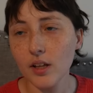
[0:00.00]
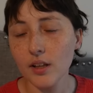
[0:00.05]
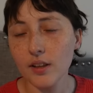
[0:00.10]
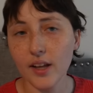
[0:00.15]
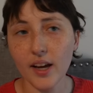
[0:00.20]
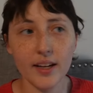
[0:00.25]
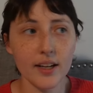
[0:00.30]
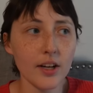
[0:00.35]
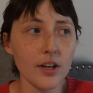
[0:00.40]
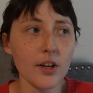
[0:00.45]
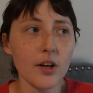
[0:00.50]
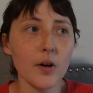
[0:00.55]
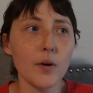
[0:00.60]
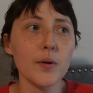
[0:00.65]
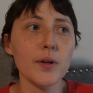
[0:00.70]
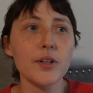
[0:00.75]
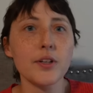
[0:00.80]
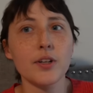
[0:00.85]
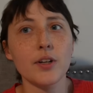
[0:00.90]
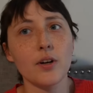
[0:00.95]
That can
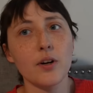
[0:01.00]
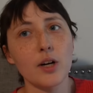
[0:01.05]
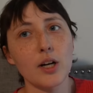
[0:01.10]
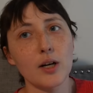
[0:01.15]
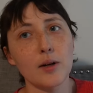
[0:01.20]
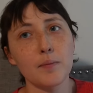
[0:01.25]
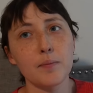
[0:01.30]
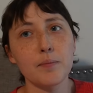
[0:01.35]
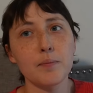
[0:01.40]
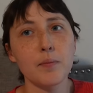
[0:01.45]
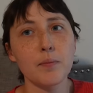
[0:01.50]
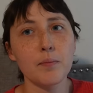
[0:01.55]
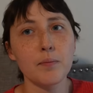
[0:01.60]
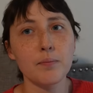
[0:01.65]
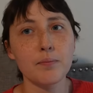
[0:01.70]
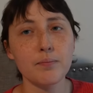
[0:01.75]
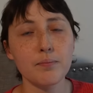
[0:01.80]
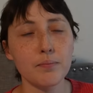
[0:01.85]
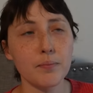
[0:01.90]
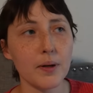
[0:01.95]
go in your arm,
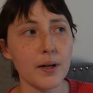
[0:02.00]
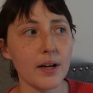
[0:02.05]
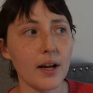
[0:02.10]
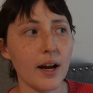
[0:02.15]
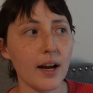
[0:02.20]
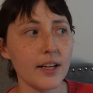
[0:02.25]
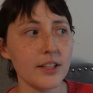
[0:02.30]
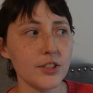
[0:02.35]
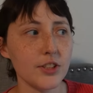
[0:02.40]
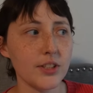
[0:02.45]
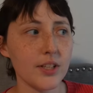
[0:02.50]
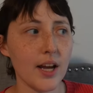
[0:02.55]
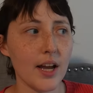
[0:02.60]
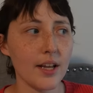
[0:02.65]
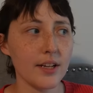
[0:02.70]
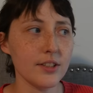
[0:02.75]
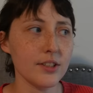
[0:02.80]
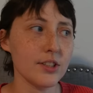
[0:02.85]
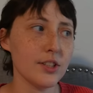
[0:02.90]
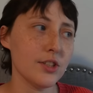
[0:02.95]
but I
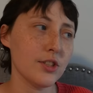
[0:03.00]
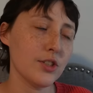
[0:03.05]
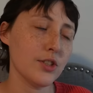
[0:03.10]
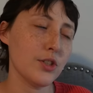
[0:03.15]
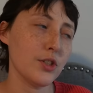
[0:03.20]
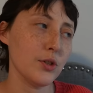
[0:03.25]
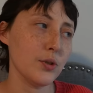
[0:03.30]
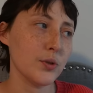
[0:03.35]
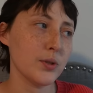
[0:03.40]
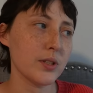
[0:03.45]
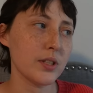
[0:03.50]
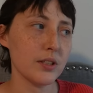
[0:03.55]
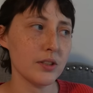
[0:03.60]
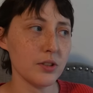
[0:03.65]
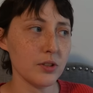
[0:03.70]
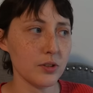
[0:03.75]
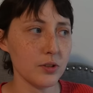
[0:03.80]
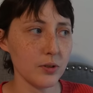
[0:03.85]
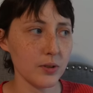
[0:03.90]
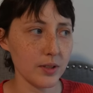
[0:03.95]
tend to choose to
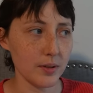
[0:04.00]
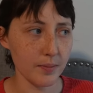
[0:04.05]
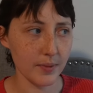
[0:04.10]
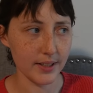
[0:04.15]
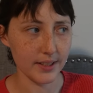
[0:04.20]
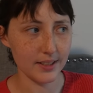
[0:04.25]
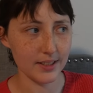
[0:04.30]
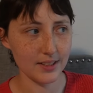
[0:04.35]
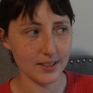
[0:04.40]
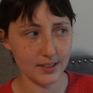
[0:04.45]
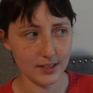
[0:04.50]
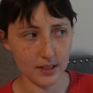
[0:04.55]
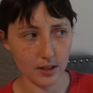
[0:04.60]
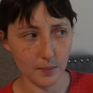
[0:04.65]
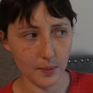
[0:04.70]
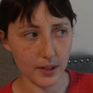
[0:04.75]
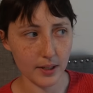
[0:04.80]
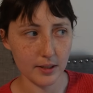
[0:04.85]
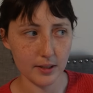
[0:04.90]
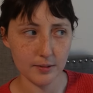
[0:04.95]
do it in my
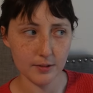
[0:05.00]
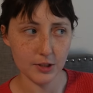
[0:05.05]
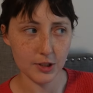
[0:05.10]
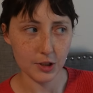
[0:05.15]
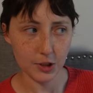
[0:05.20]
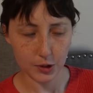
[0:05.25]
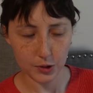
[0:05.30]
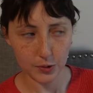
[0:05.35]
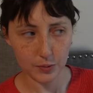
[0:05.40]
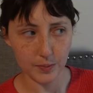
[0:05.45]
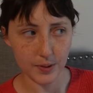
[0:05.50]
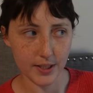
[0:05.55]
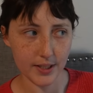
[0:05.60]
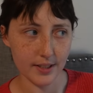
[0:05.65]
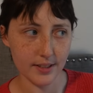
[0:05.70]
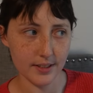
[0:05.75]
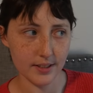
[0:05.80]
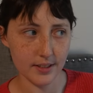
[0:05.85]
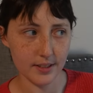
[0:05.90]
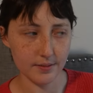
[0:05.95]
stomach too,
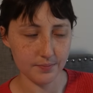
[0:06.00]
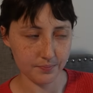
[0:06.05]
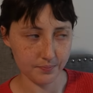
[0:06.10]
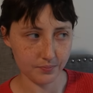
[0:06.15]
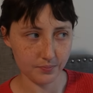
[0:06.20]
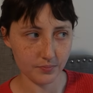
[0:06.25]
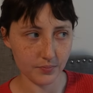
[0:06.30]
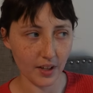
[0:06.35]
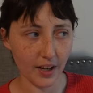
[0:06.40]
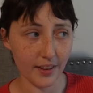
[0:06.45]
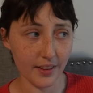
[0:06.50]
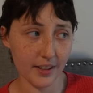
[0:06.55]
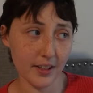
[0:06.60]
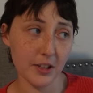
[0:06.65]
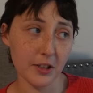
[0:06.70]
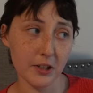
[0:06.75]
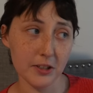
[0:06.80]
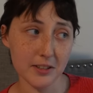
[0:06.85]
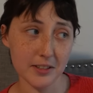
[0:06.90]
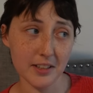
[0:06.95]
because I think it
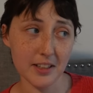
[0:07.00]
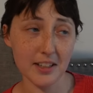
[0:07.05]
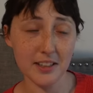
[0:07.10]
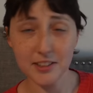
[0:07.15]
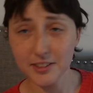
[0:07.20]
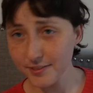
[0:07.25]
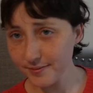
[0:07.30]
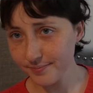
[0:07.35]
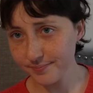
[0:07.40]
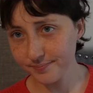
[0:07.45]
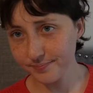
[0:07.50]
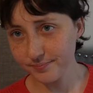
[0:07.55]
hurts less.